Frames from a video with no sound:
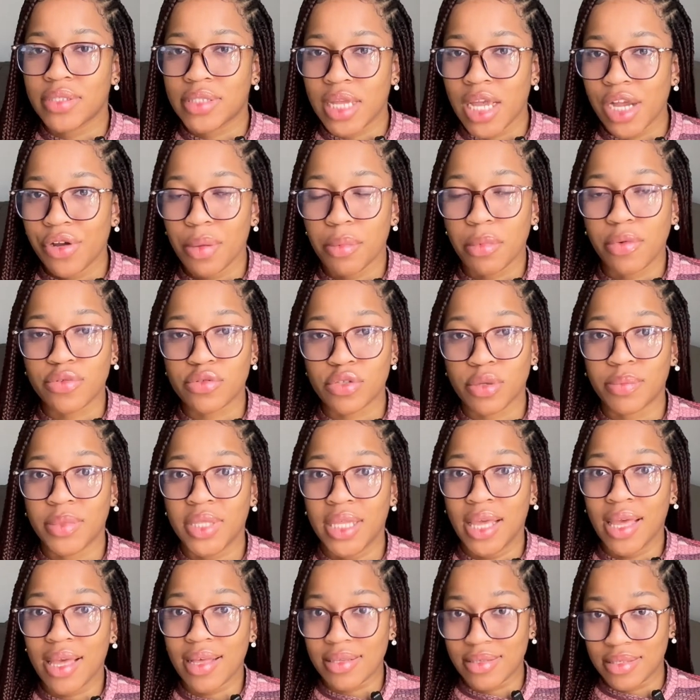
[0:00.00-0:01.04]
diagram of
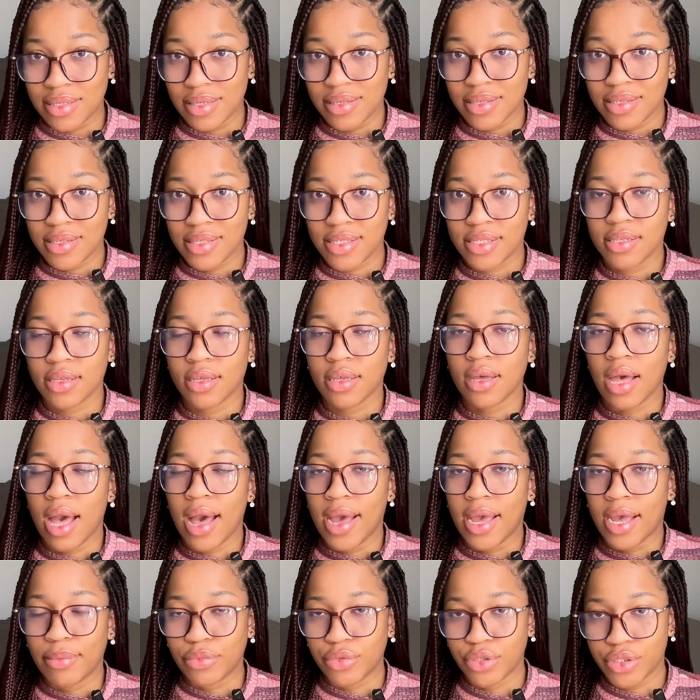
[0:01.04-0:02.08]
something exists,
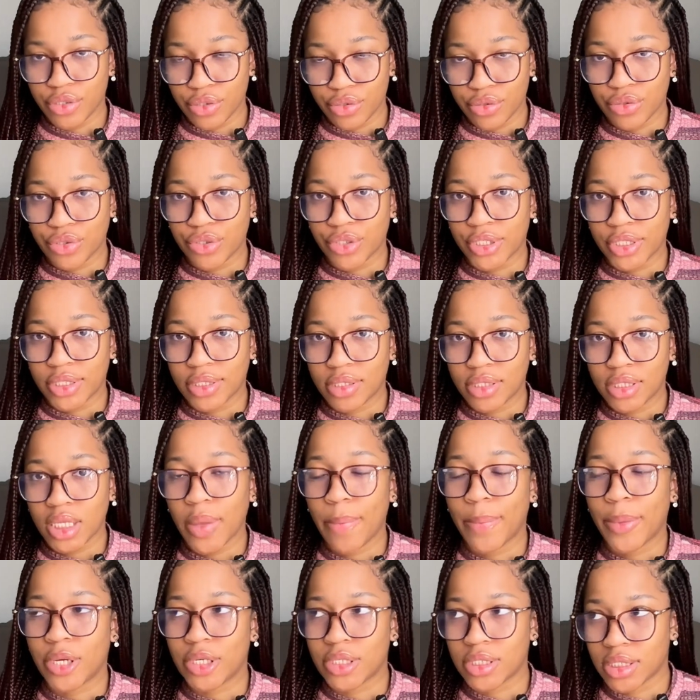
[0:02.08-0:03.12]
I am going to draw it
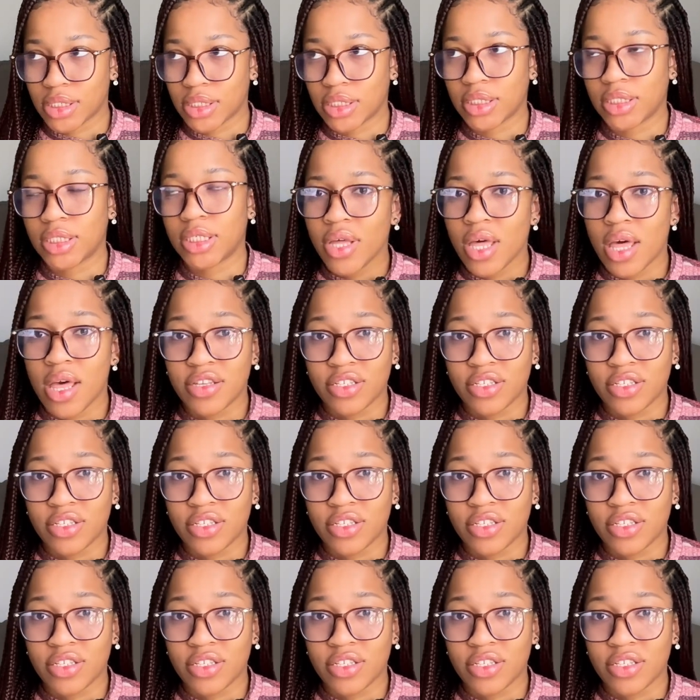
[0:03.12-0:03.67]
personally.